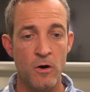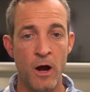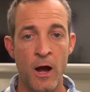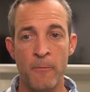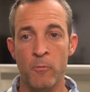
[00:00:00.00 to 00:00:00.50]

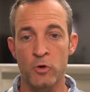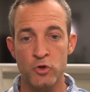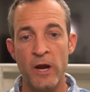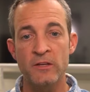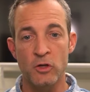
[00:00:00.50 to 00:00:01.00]
We're
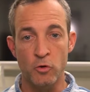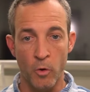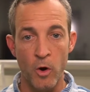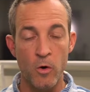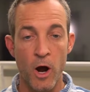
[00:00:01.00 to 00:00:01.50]
trying to
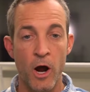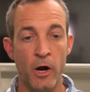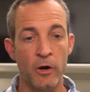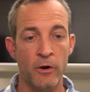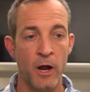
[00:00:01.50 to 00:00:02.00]
grow
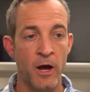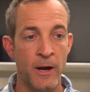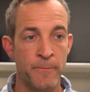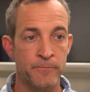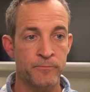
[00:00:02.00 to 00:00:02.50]

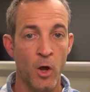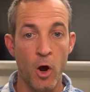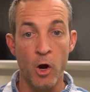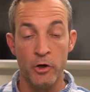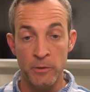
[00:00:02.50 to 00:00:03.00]

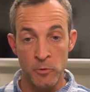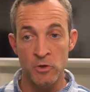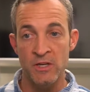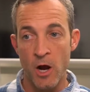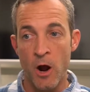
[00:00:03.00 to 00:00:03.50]
our
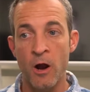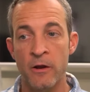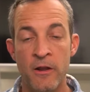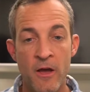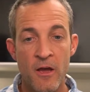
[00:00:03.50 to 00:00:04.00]
community on